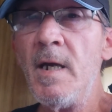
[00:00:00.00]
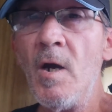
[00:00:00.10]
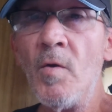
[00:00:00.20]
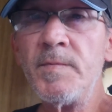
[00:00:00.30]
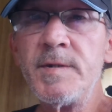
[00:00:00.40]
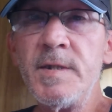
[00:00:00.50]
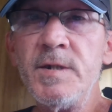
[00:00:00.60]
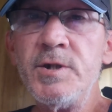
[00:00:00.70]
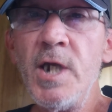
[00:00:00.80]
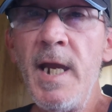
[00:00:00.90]
helps the
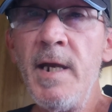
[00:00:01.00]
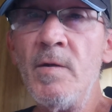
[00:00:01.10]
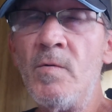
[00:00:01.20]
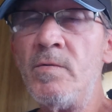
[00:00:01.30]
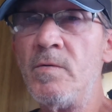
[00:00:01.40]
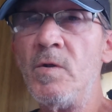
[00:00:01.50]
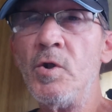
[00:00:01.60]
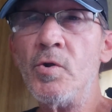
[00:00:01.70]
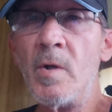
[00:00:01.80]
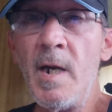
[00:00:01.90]
channel
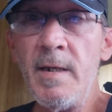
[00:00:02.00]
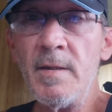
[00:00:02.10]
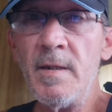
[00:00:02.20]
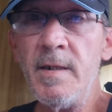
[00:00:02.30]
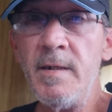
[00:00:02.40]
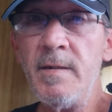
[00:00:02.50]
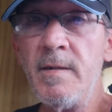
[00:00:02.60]
greatly.